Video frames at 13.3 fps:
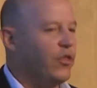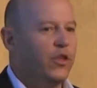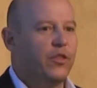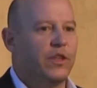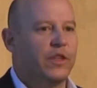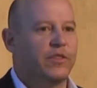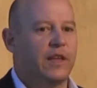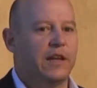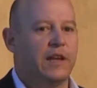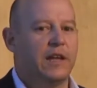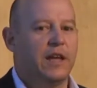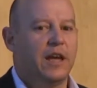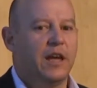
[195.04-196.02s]
think that
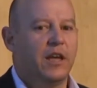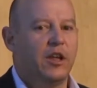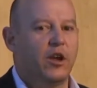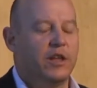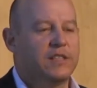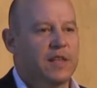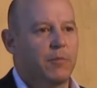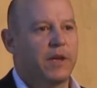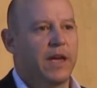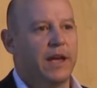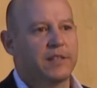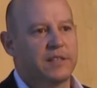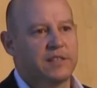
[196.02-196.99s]
in some
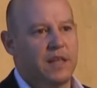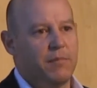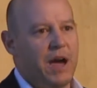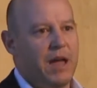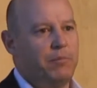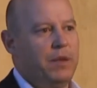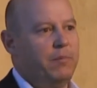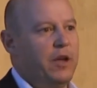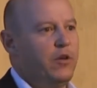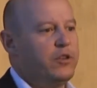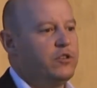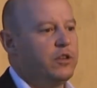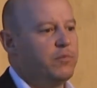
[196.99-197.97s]
cases there might be
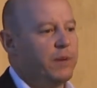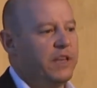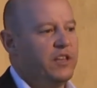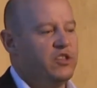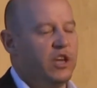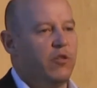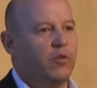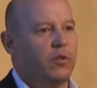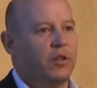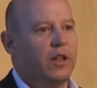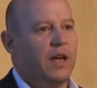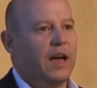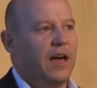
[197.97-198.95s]
merit to it, but in general,
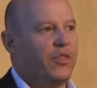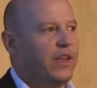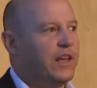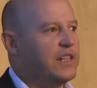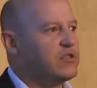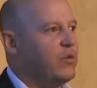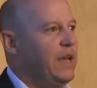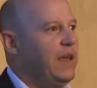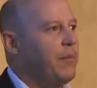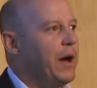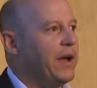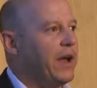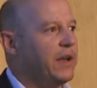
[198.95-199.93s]
I think it's really
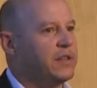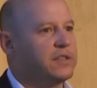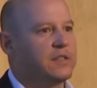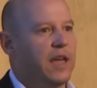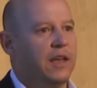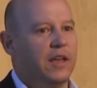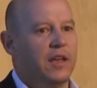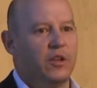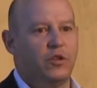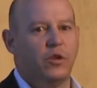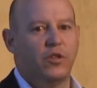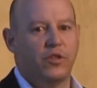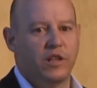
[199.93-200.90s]
about understanding and
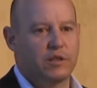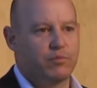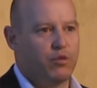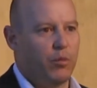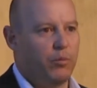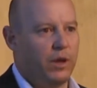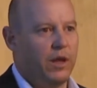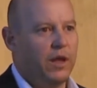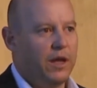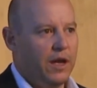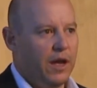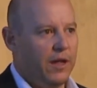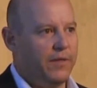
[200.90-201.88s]
doing things properly.
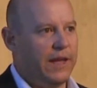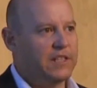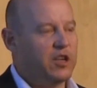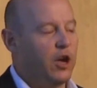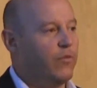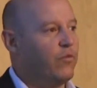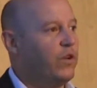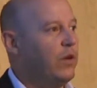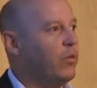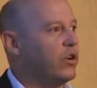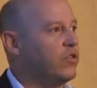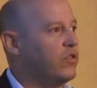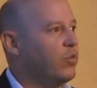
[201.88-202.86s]
And that's hopefully
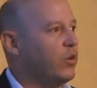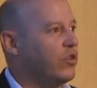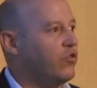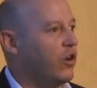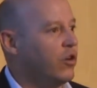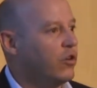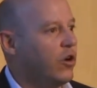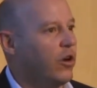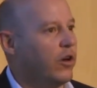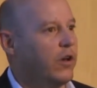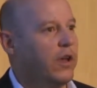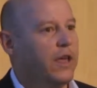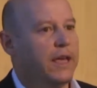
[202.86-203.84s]
what
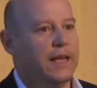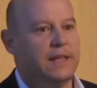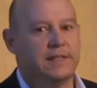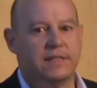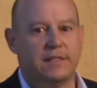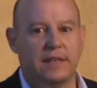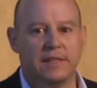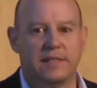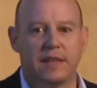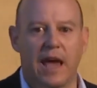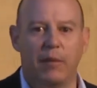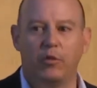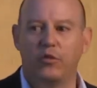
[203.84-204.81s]
DroneCon is
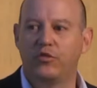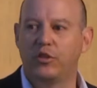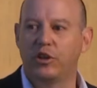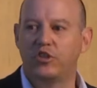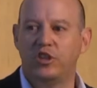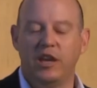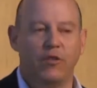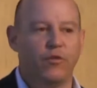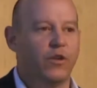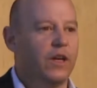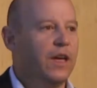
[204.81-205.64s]
able to achieve.